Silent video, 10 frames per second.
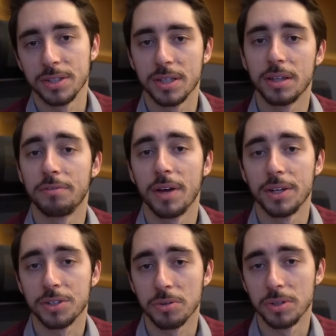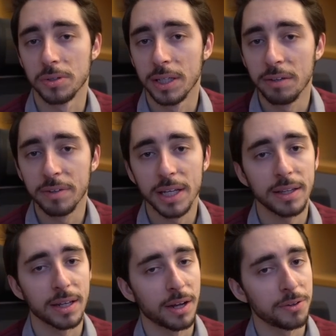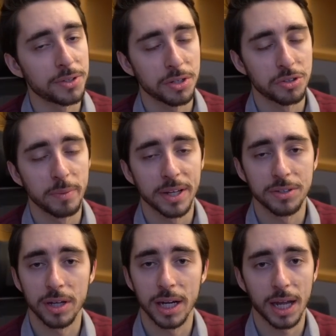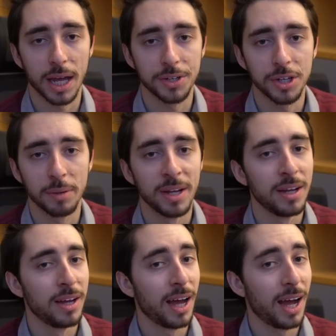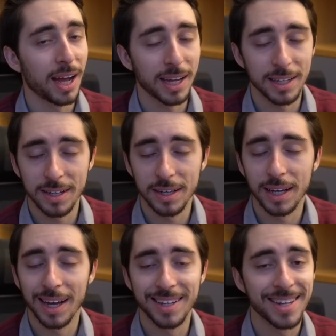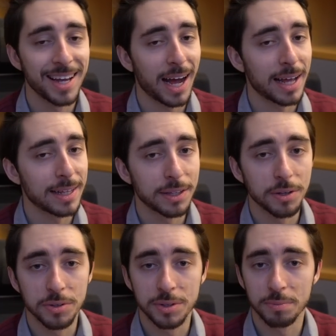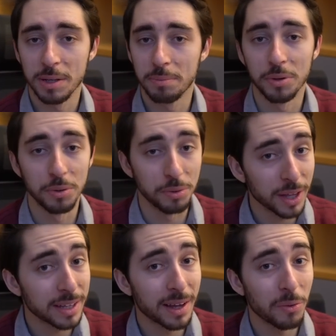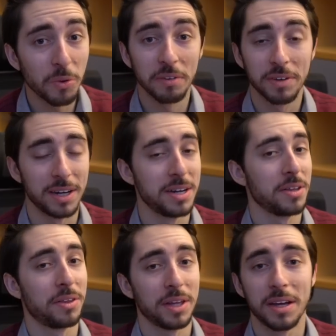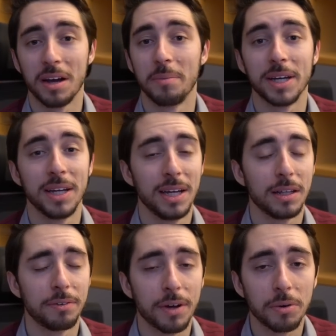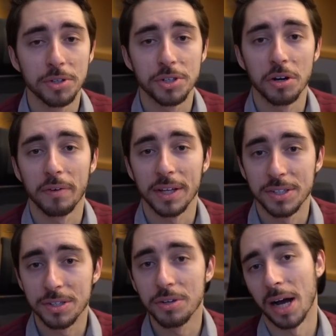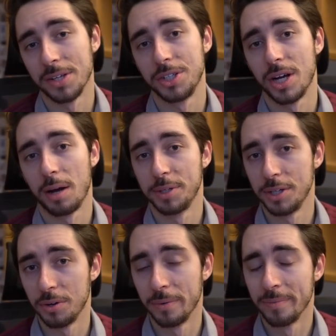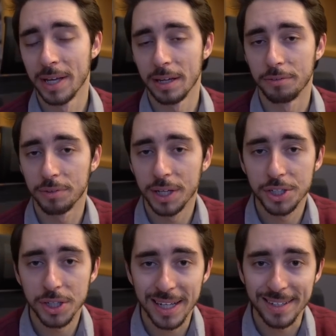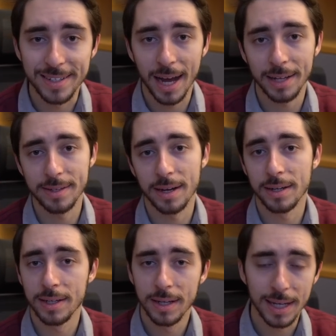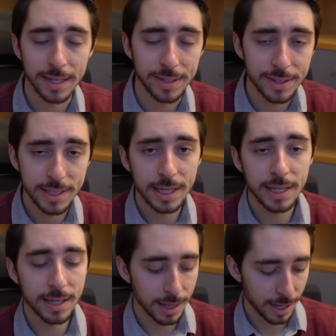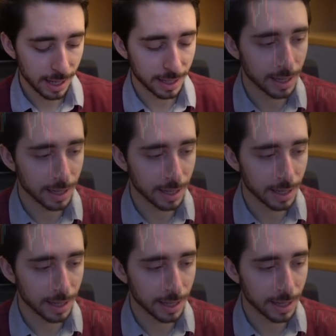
that the Fed is going to alleviate and that other central banks are going to catch up. I gotta tell you guys, I think those people who think that way have got another thing coming. The Federal Reserve still has a job to do. Inflation is not done, it is sticky, it can